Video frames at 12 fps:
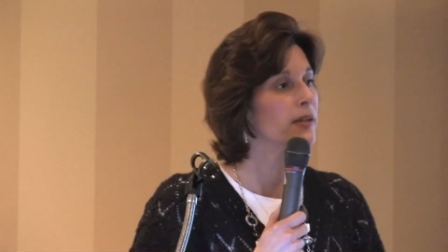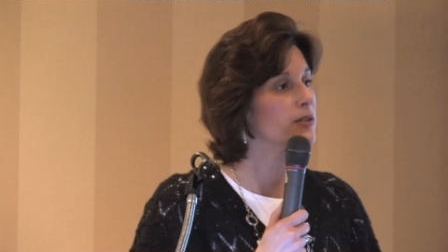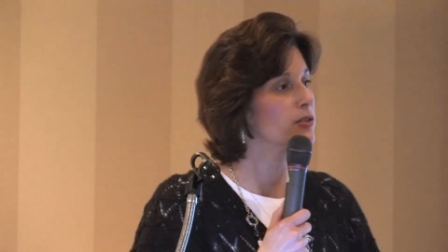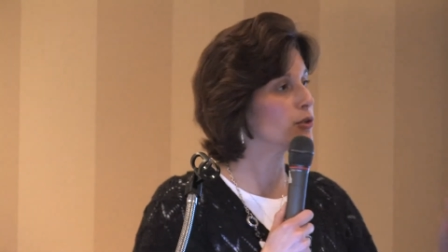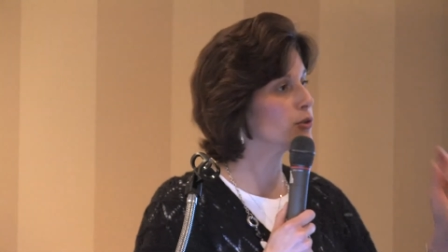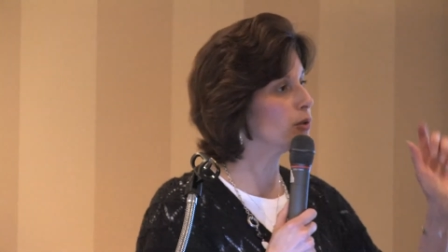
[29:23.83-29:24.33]

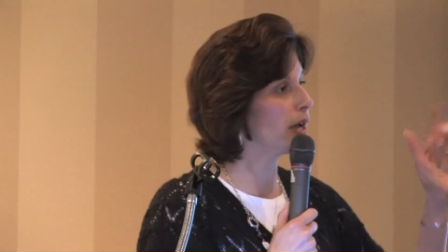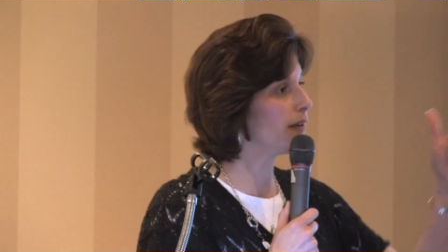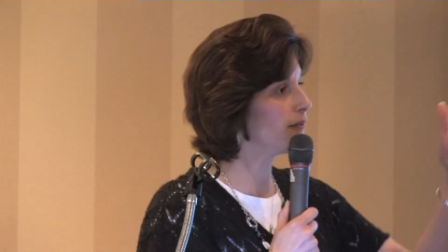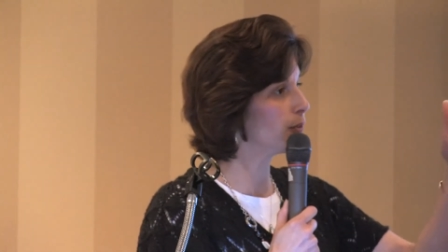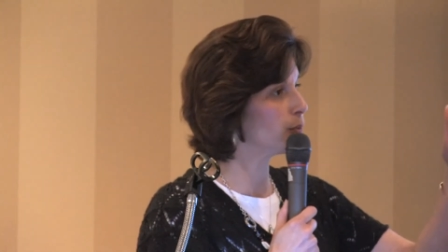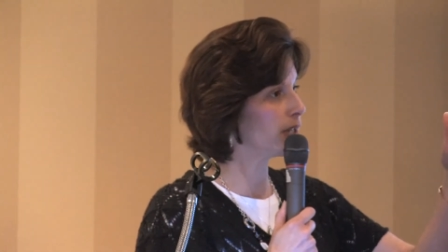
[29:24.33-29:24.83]
So we
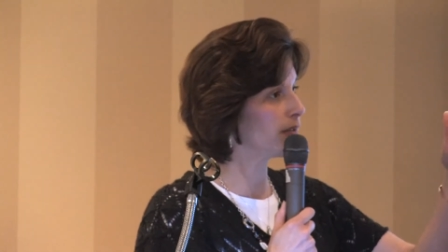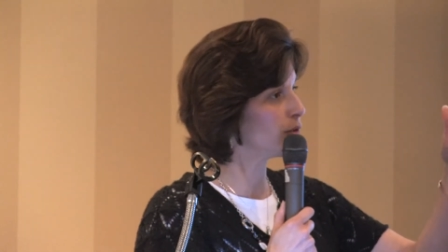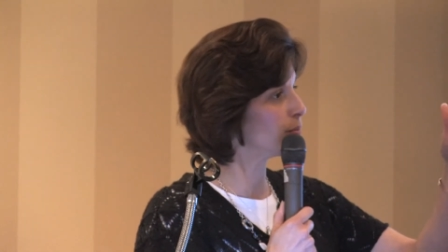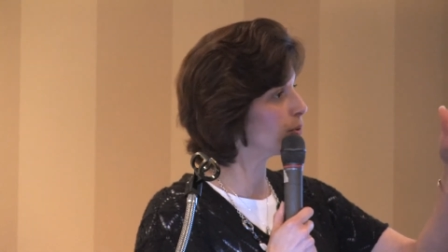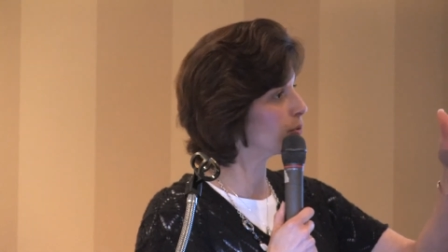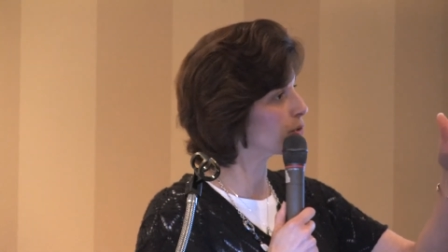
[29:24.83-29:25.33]
have the
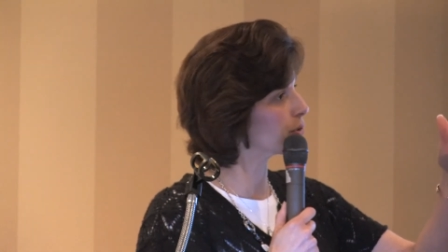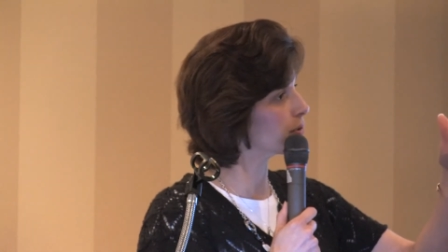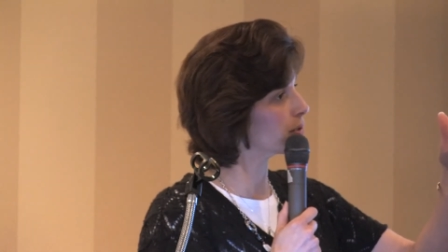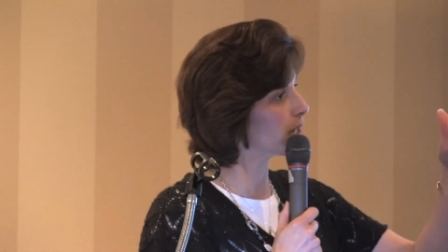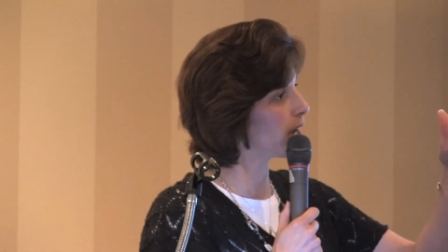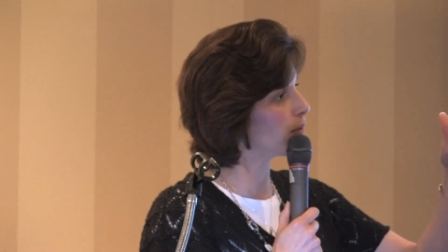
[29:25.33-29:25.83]

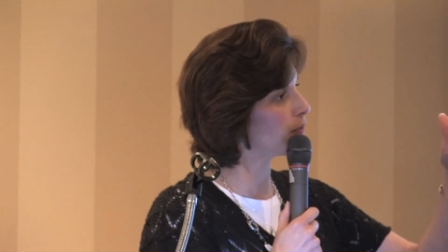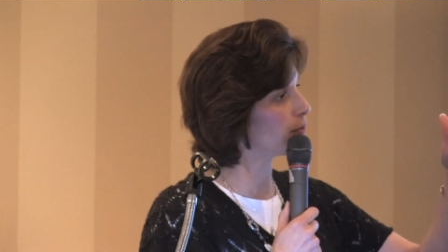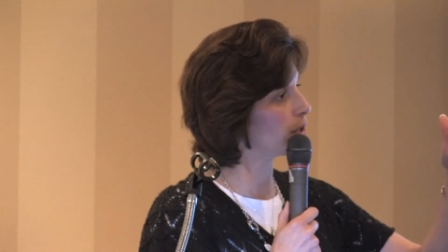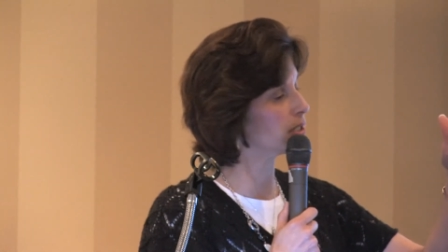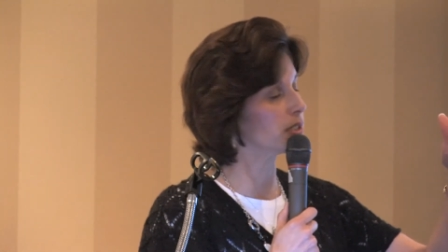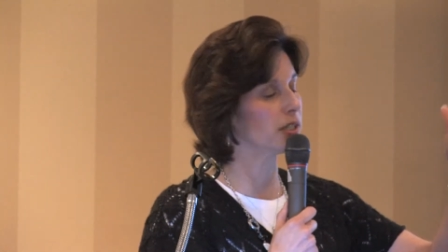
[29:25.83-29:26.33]
brochures out
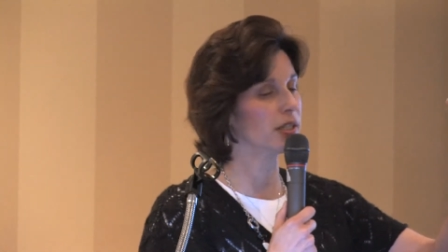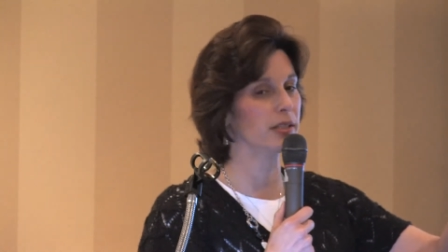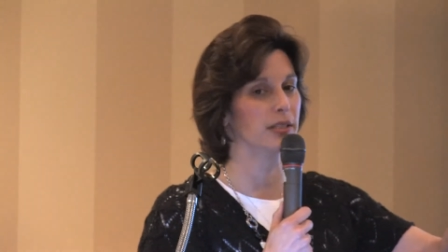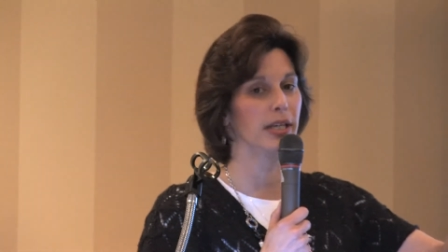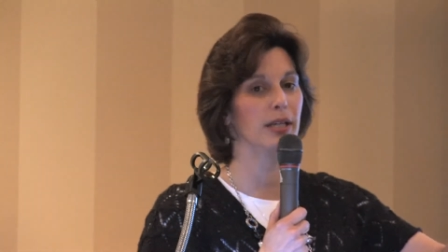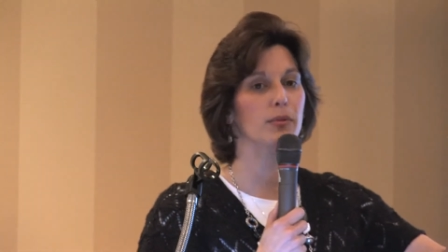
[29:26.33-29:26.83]
front at the
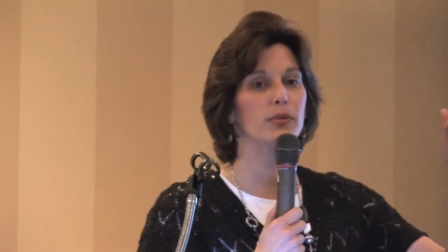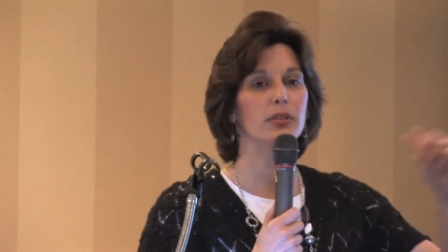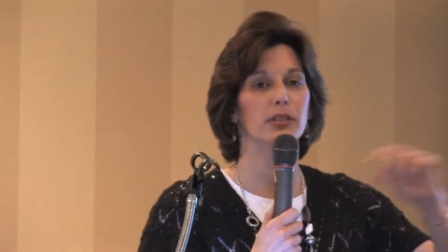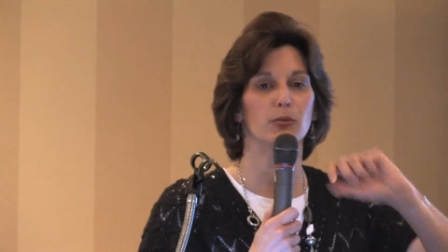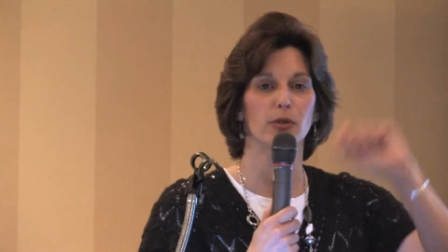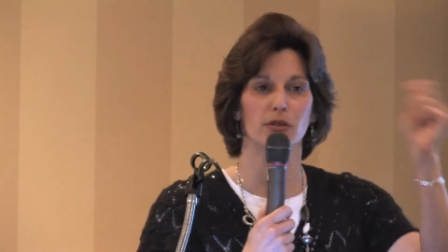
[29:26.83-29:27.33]
table,
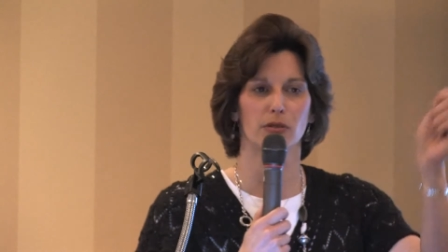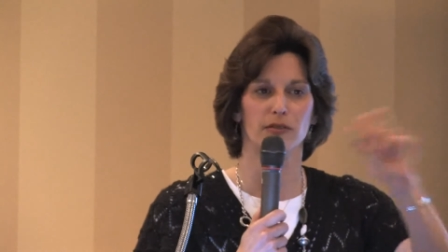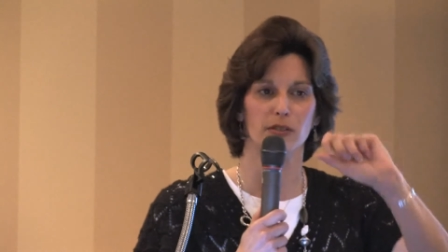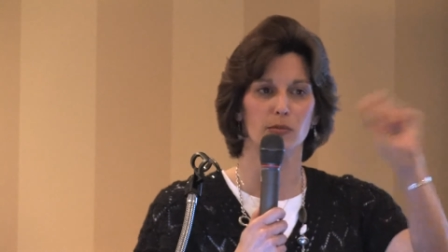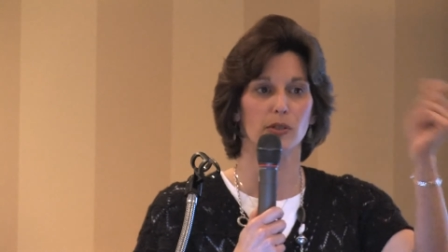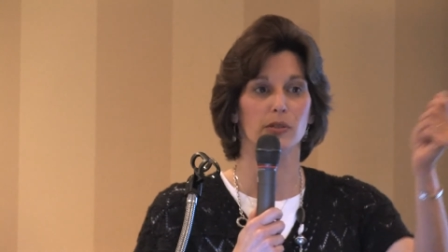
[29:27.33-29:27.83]
and we also have
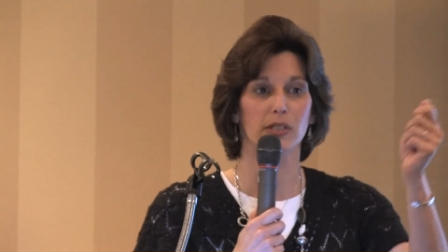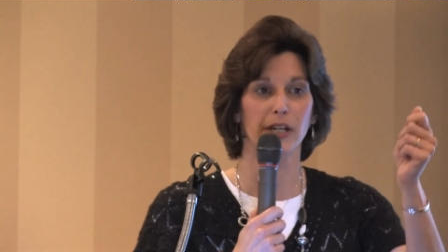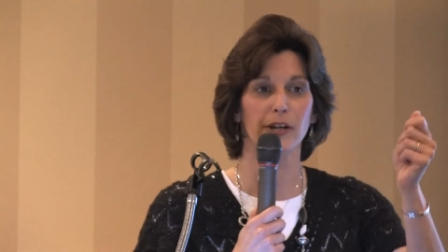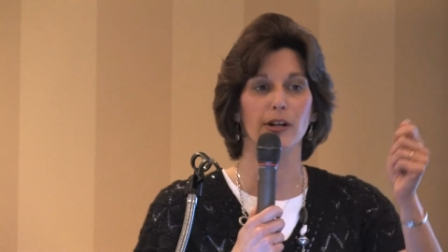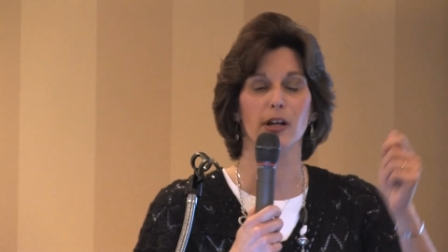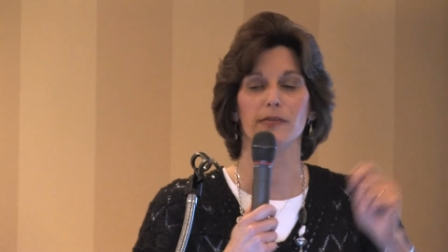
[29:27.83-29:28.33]
some little
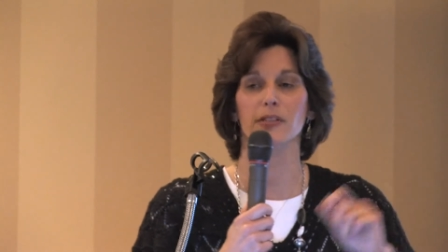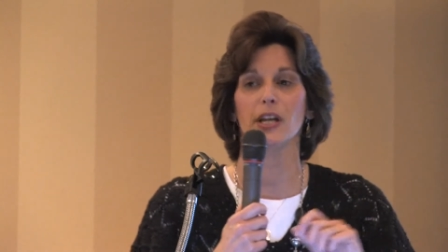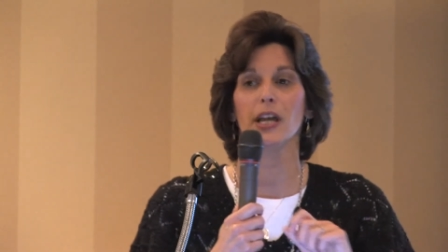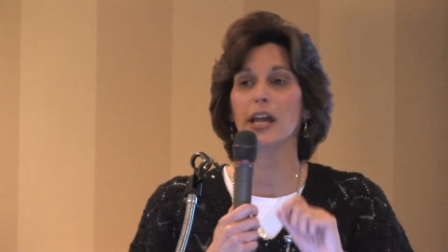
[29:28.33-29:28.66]
tear-offs.